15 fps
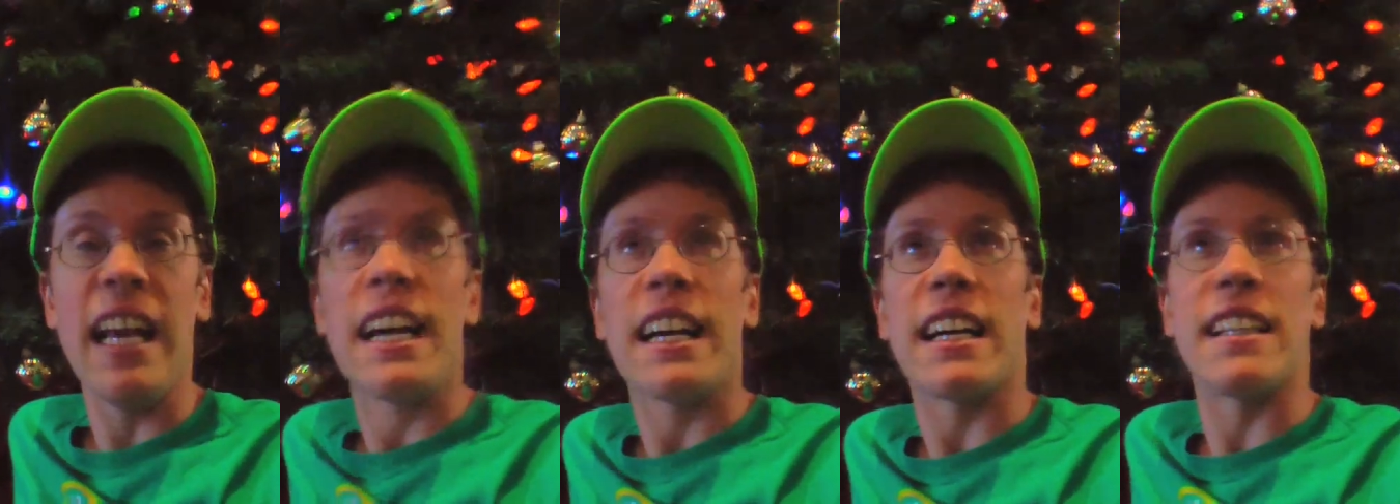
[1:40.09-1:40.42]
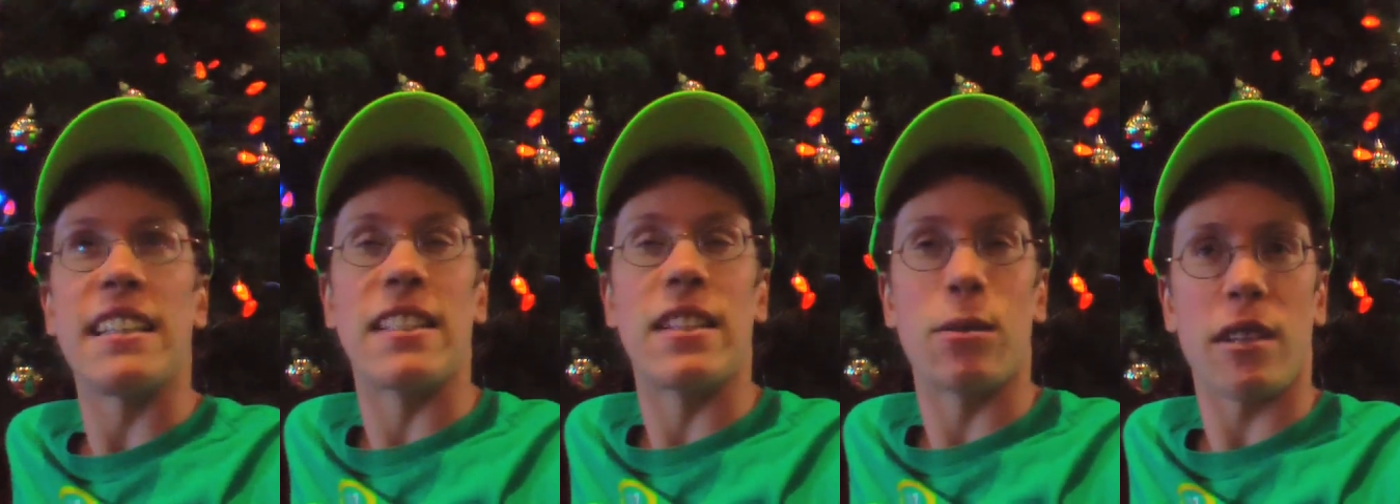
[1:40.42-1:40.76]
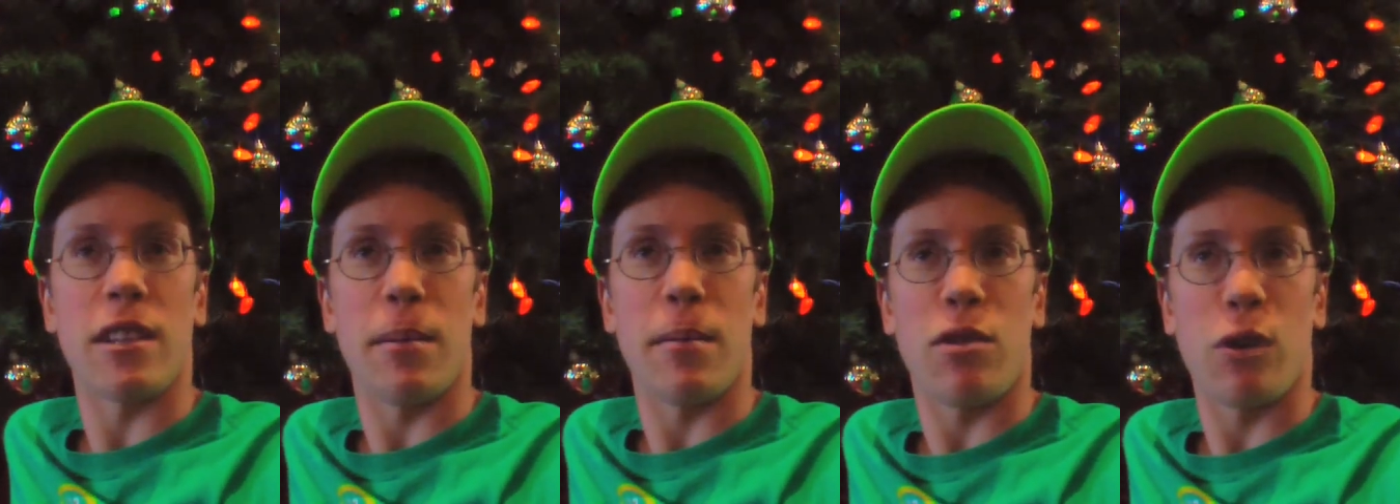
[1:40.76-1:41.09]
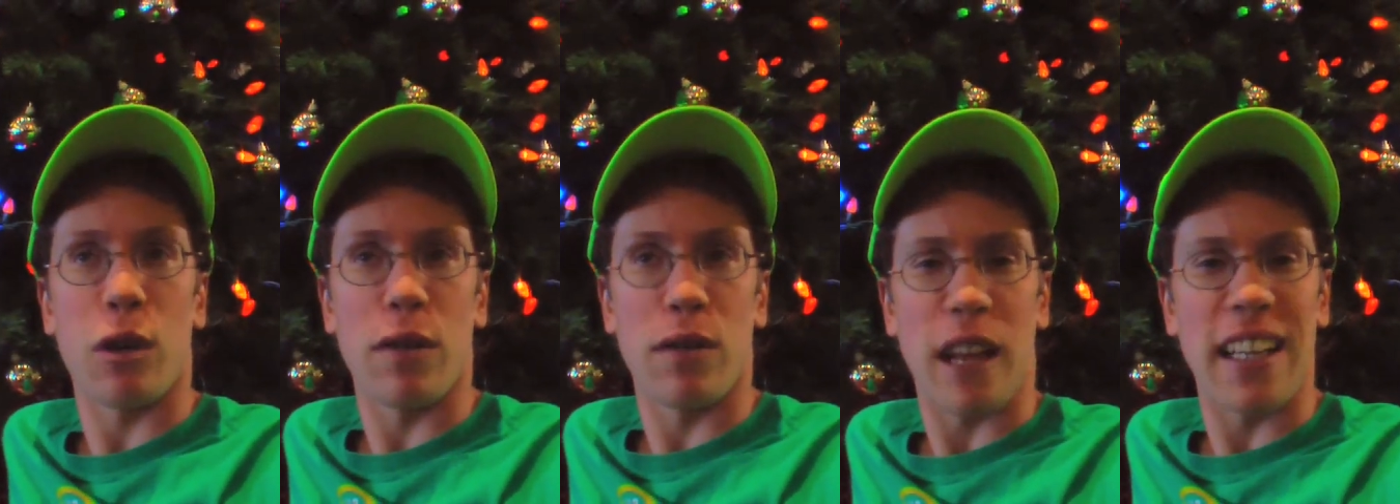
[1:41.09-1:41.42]
because there was some
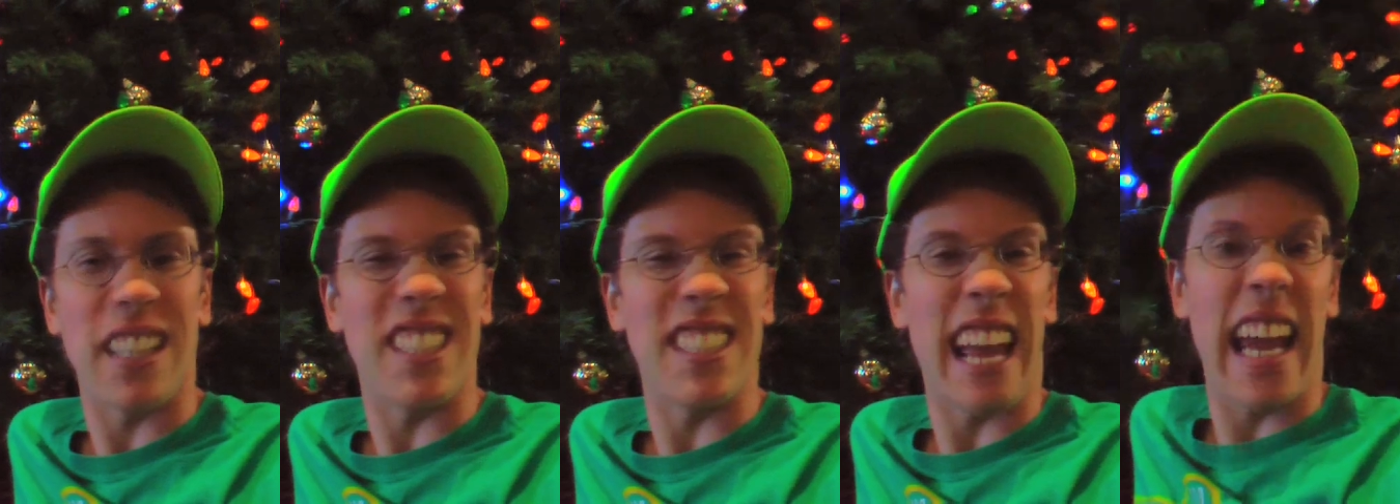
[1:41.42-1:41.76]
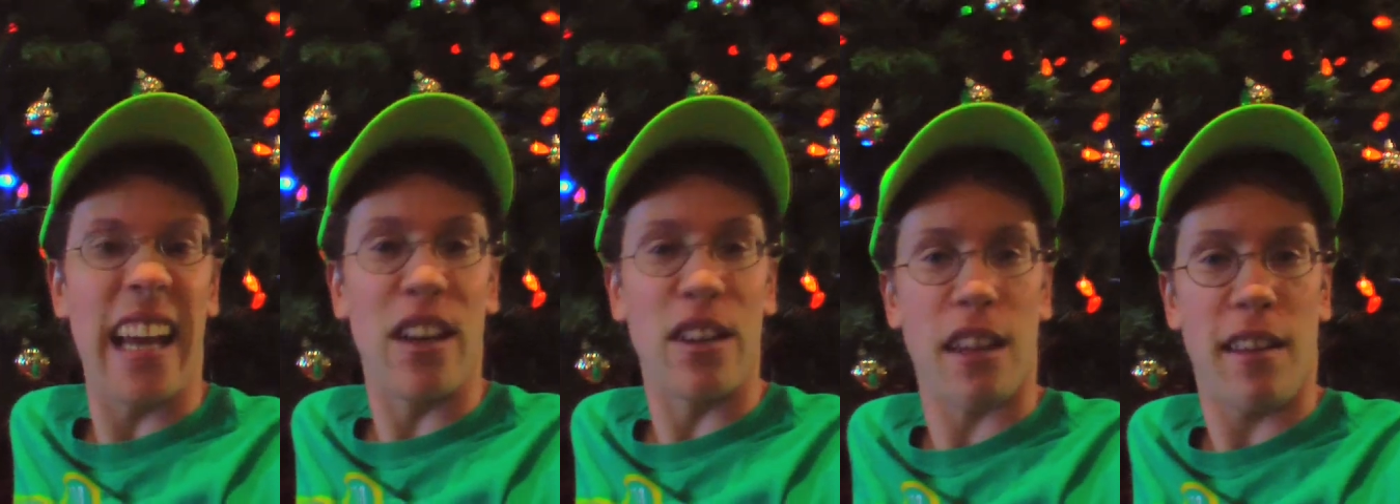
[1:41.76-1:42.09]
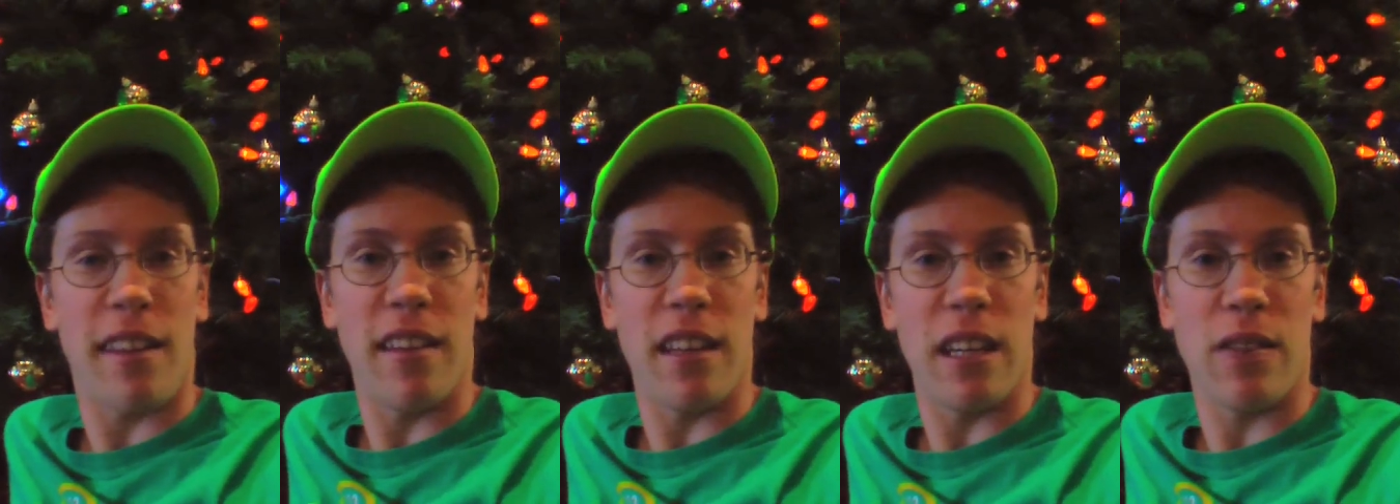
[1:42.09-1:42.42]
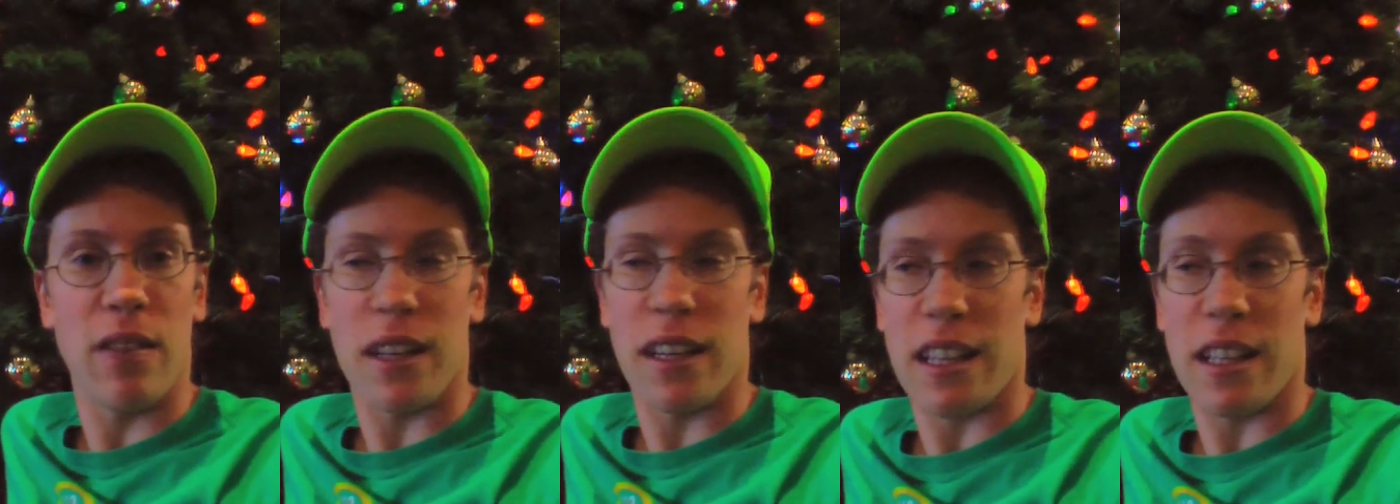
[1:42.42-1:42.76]
sort of like stain on the
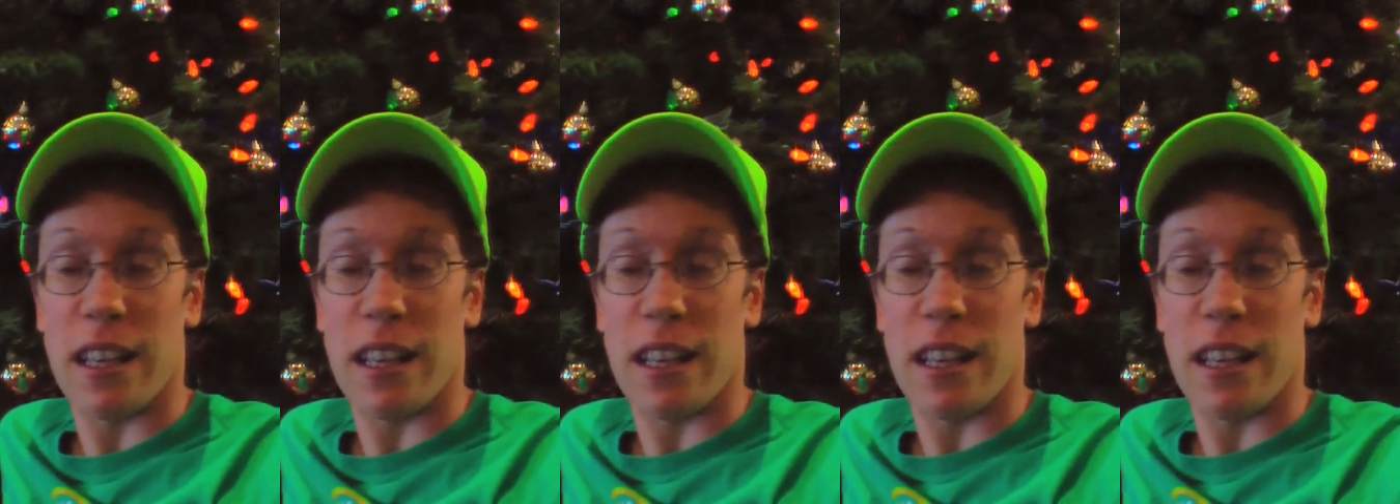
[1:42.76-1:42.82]
ceiling eh,